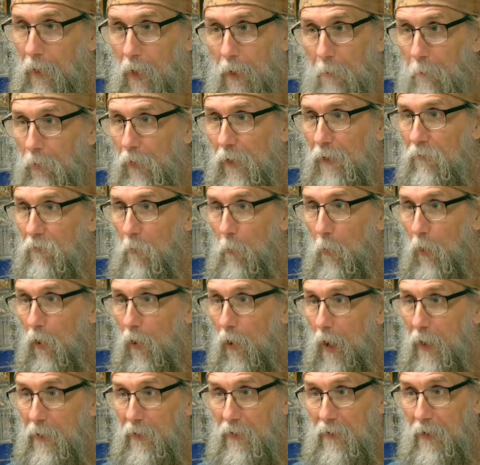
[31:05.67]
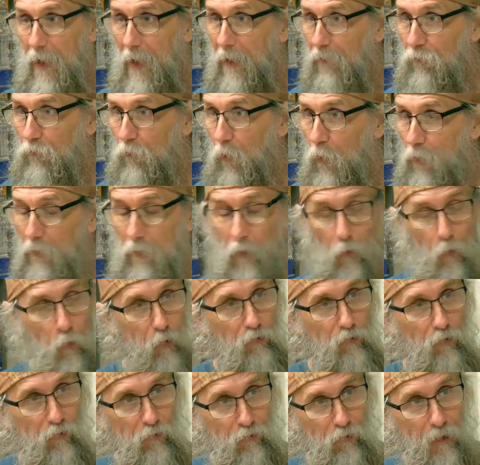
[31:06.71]
Unbelievable. I didn't ask for it. The
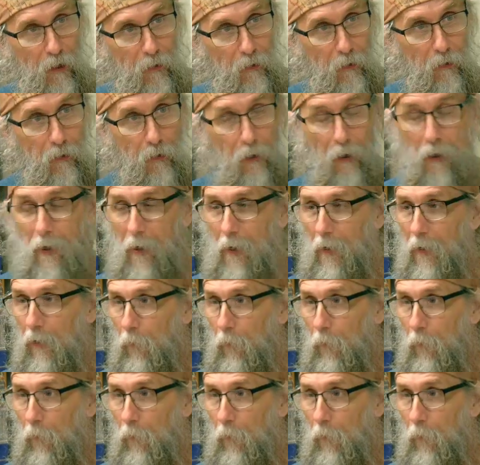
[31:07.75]
Lord just sent it here.